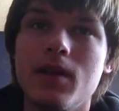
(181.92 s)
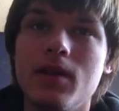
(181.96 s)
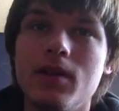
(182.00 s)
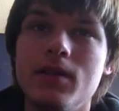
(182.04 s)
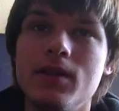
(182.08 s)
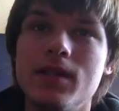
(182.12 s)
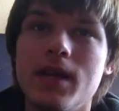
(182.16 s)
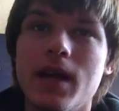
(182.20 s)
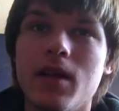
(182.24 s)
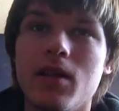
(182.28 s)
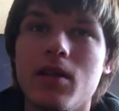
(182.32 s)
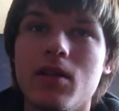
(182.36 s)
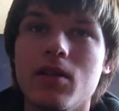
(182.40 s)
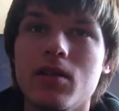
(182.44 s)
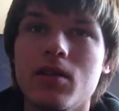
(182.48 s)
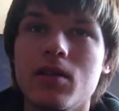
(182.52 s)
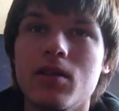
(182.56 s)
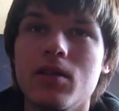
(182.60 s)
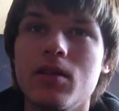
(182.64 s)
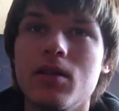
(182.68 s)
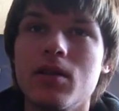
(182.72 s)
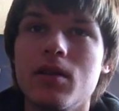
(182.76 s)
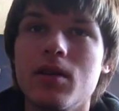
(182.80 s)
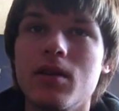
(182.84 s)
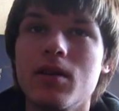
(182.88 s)
Del
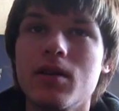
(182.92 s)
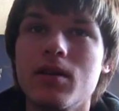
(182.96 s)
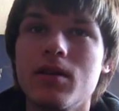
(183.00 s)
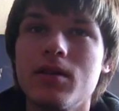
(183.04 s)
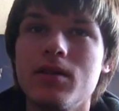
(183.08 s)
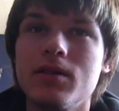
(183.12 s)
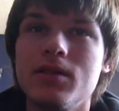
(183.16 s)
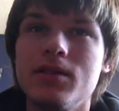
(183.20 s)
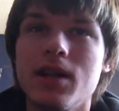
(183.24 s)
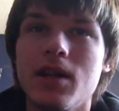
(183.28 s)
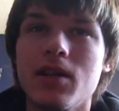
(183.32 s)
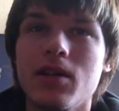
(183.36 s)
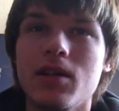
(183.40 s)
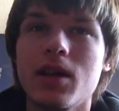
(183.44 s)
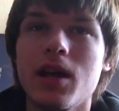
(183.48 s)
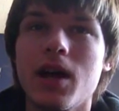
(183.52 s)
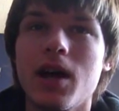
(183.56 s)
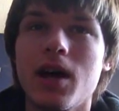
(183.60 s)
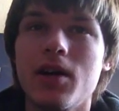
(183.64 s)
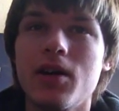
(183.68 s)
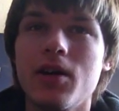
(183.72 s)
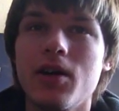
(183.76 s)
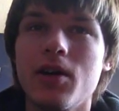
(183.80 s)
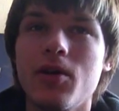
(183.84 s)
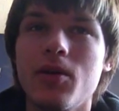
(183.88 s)

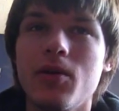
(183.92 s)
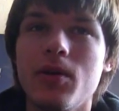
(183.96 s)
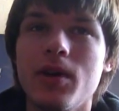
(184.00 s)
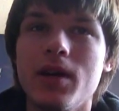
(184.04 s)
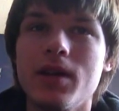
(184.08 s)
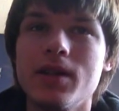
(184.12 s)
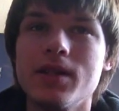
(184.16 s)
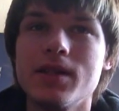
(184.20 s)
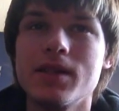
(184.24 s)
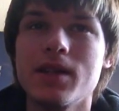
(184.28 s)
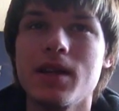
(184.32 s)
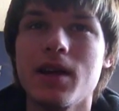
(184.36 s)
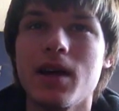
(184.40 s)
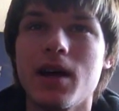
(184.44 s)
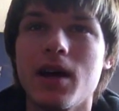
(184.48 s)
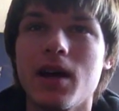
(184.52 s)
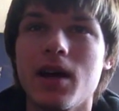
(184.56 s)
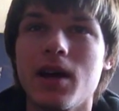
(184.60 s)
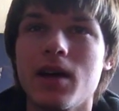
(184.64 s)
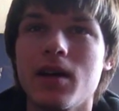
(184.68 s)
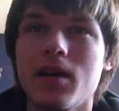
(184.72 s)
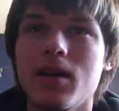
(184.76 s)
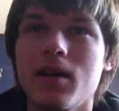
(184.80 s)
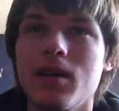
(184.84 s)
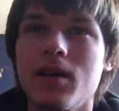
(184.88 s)
Delgado, his uh,
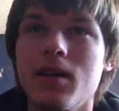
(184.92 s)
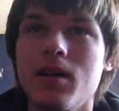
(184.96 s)
I